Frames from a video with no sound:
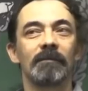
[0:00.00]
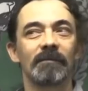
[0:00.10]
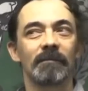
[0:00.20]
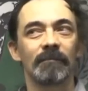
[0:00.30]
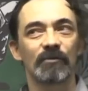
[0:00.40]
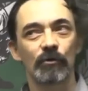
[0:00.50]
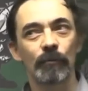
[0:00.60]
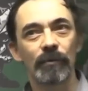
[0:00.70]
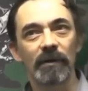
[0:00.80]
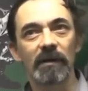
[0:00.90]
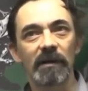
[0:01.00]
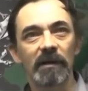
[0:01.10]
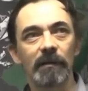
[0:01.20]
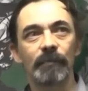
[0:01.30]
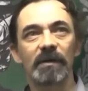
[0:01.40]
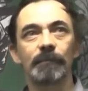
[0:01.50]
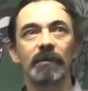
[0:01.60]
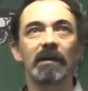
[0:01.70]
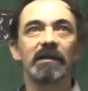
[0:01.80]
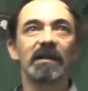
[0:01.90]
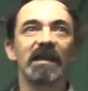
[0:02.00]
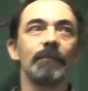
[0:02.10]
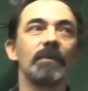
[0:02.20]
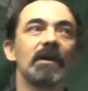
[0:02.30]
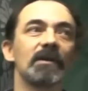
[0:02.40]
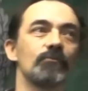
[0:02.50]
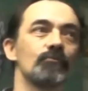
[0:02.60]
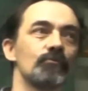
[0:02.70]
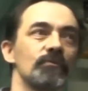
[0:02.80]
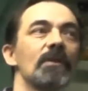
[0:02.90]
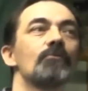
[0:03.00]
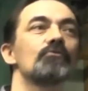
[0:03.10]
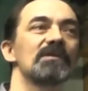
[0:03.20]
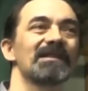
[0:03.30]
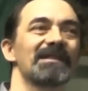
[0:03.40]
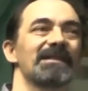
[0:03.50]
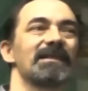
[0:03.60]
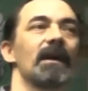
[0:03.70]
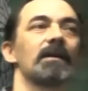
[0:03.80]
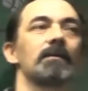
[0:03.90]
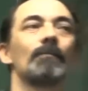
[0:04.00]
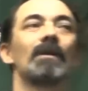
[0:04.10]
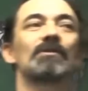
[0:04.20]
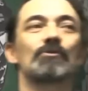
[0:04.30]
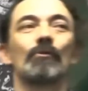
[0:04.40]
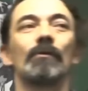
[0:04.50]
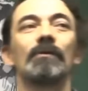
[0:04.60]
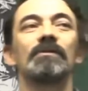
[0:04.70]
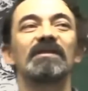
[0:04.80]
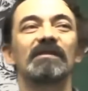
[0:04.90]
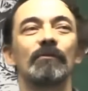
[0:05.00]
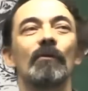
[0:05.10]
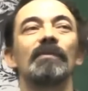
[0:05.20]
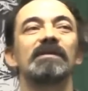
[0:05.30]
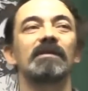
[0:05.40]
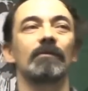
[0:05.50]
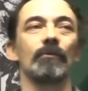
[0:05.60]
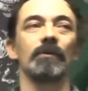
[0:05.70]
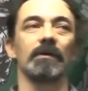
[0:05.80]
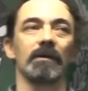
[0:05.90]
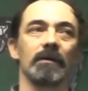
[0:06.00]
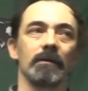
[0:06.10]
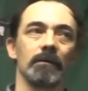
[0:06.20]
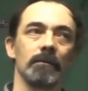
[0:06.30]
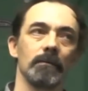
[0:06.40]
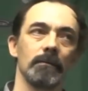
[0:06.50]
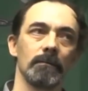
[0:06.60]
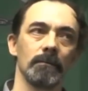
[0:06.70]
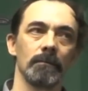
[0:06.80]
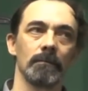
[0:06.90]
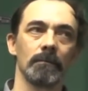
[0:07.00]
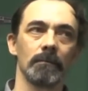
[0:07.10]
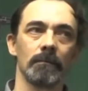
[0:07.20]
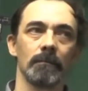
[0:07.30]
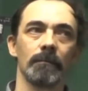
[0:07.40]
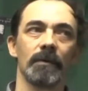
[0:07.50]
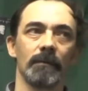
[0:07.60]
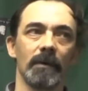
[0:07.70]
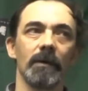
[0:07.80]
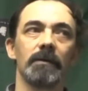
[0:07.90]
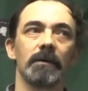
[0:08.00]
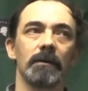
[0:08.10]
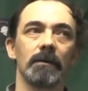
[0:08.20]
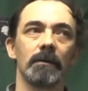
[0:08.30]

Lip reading: So to attack a country like that, you need to move in a lot of foreign